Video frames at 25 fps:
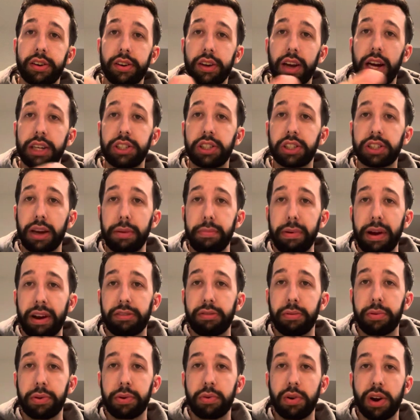I just got back
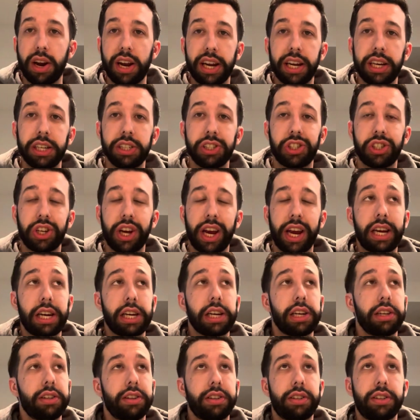from the range,
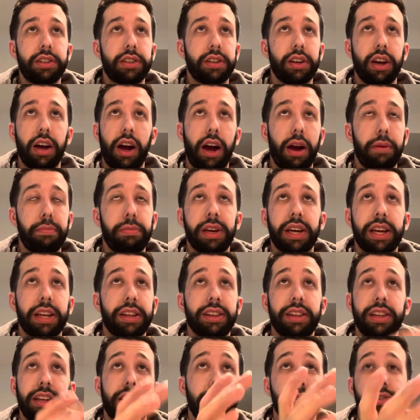and I
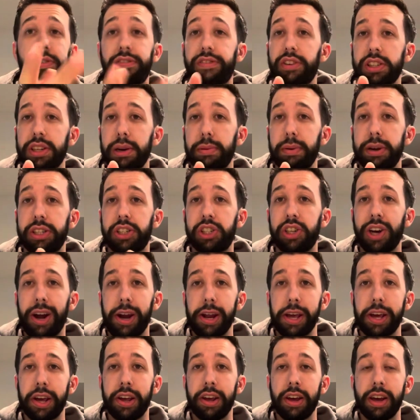mean, it was the first time I'd shot
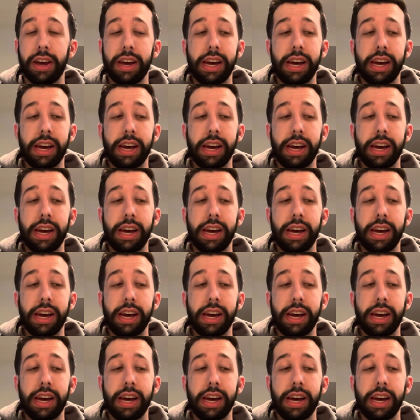it,